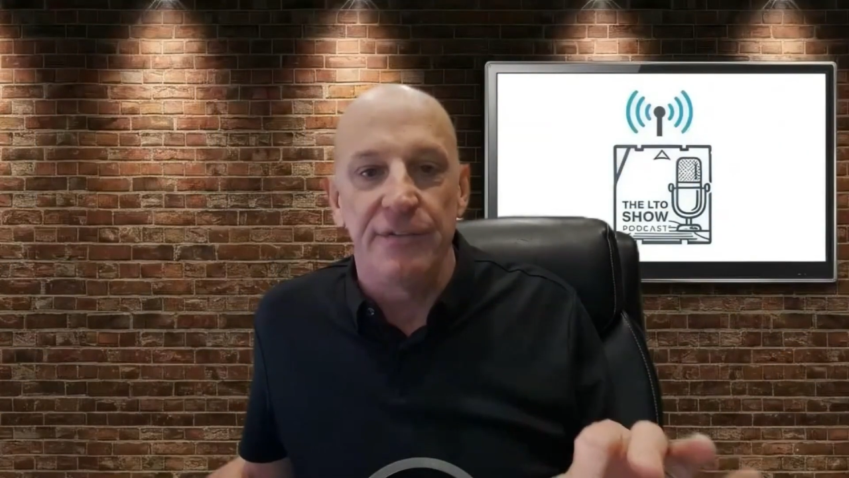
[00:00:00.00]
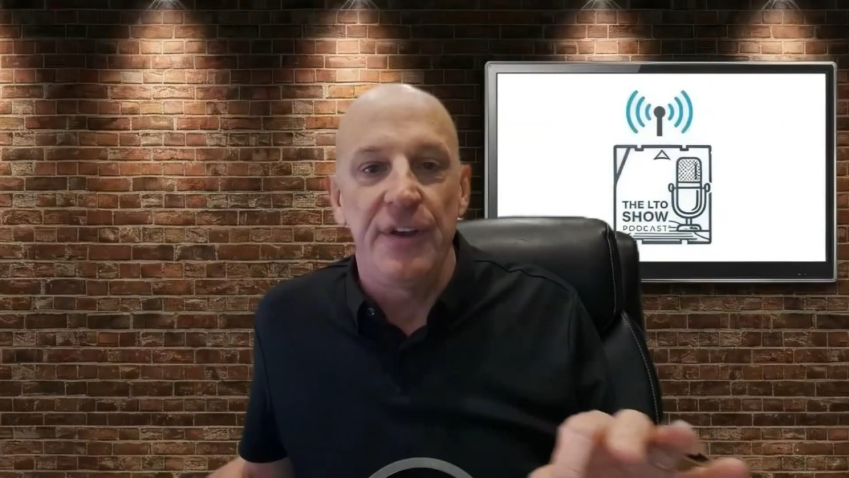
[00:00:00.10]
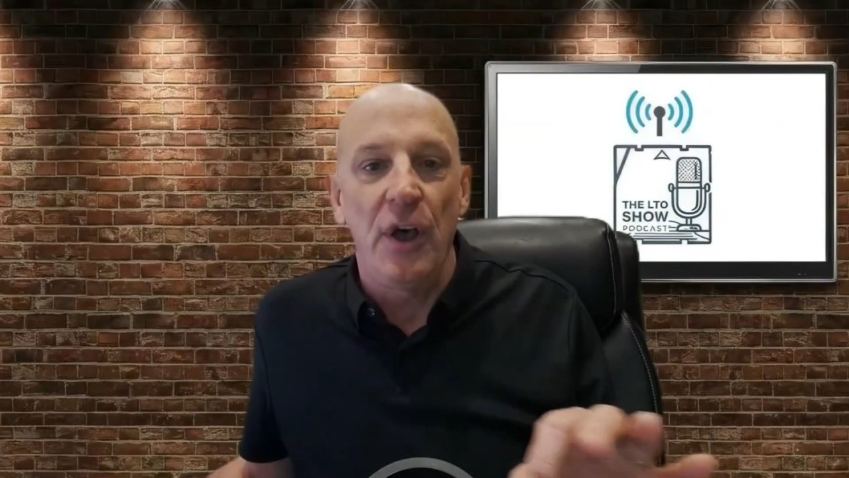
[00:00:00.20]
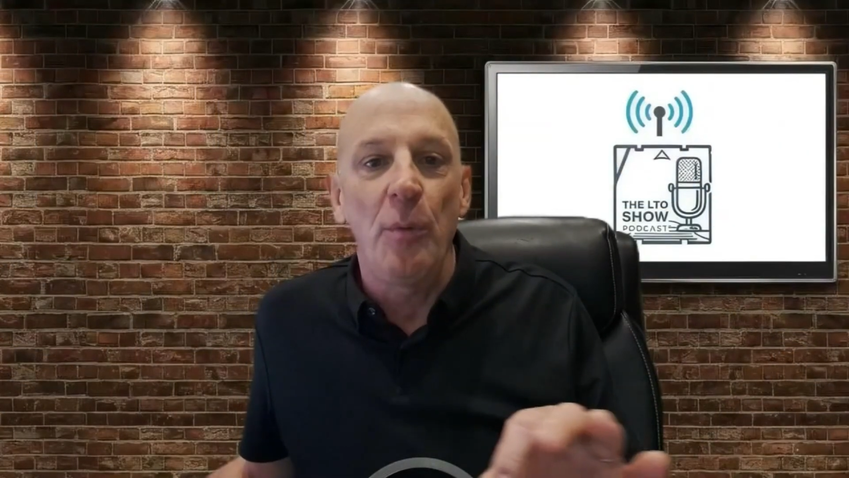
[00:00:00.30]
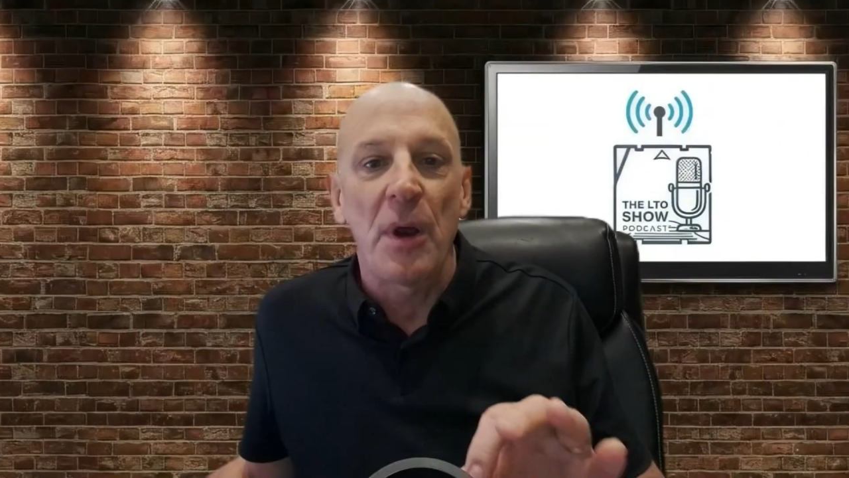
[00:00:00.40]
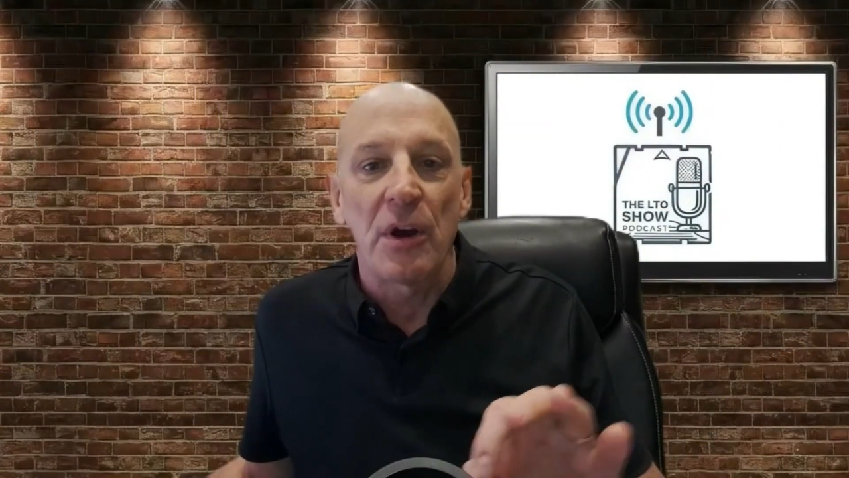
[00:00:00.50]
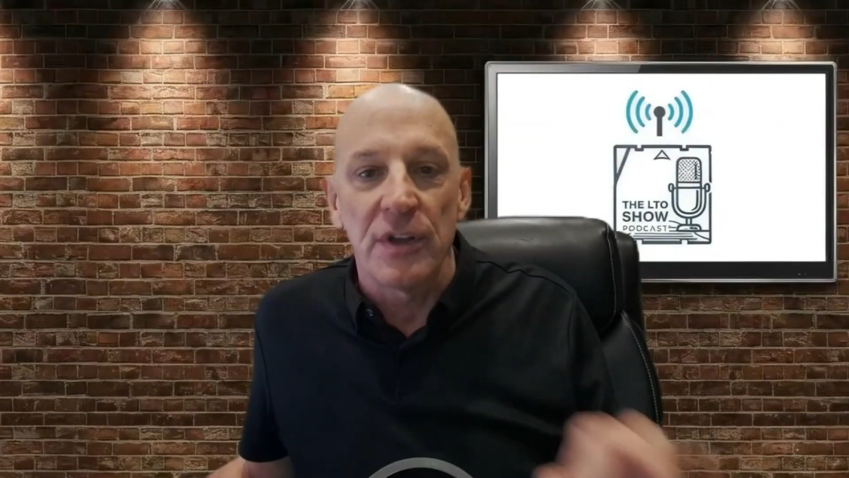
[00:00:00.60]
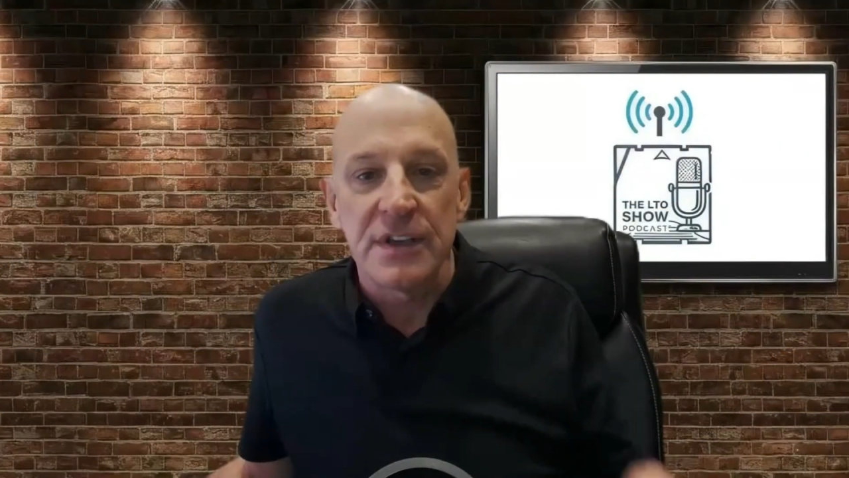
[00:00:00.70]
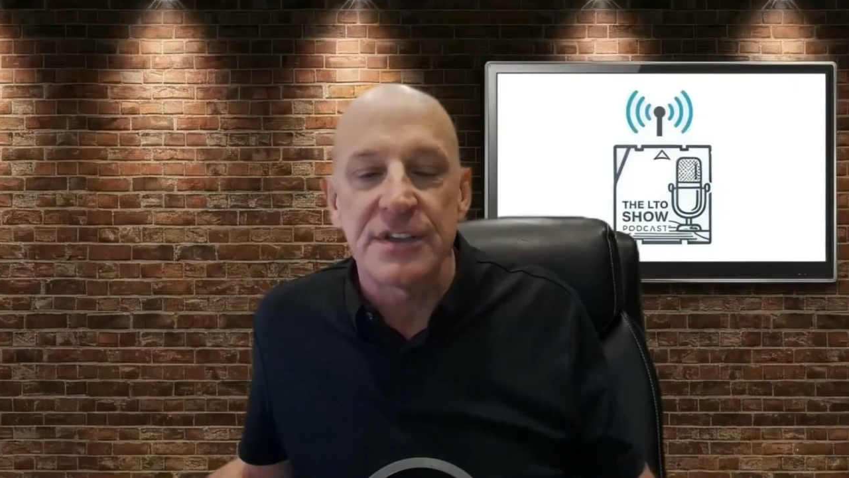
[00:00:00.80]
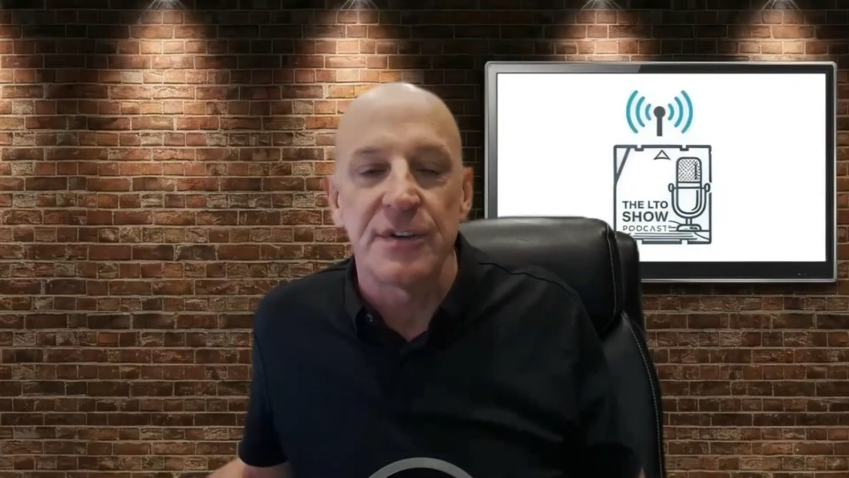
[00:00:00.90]
help our
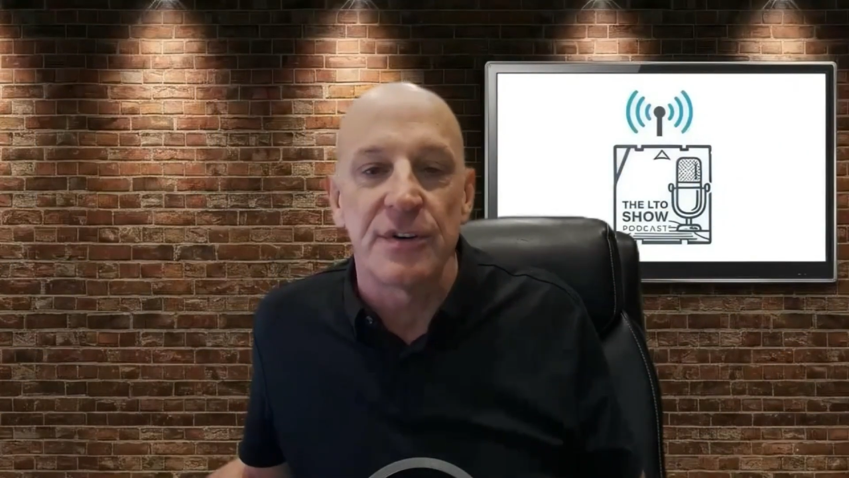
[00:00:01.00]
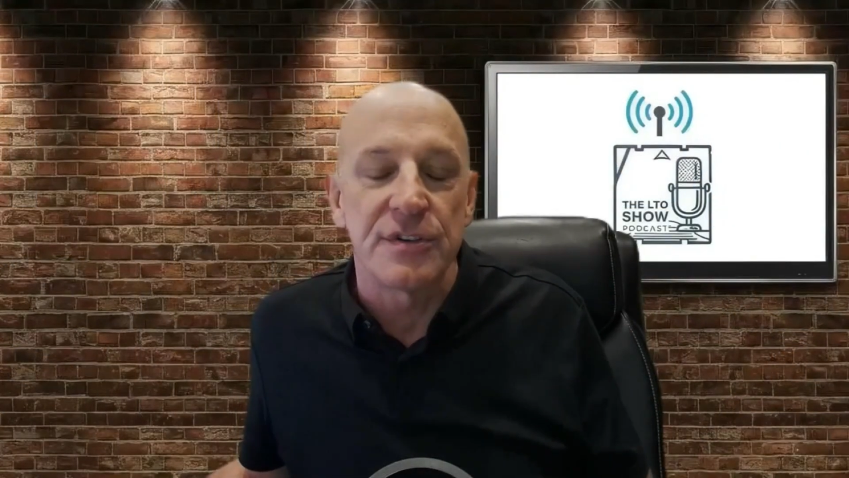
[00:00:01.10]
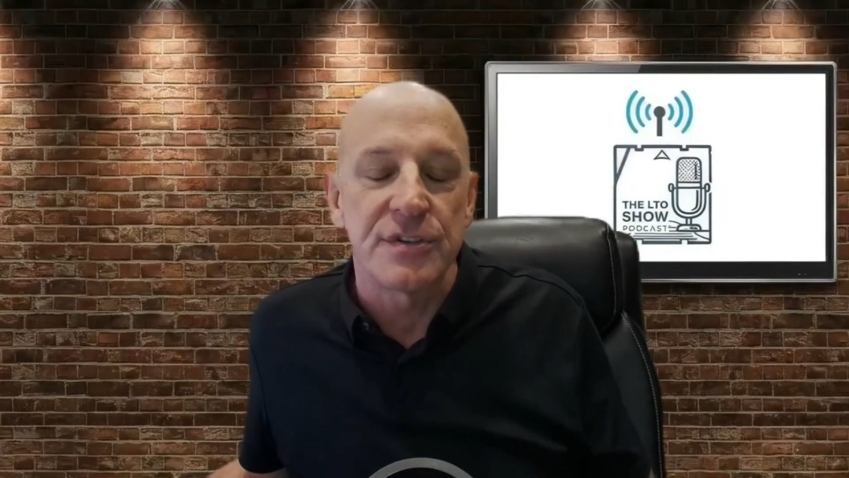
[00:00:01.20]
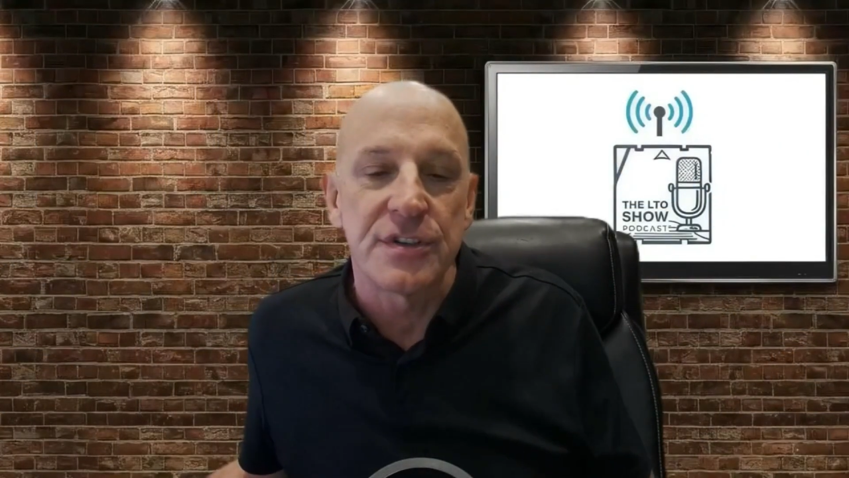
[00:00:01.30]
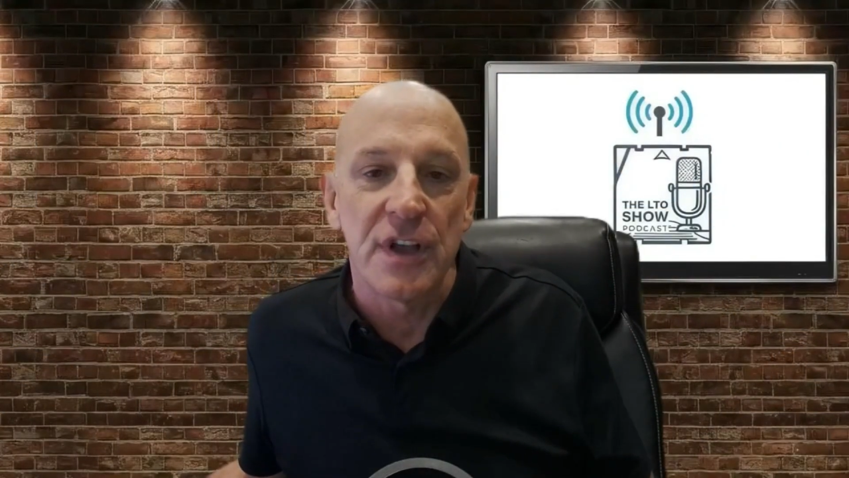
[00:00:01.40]
listeners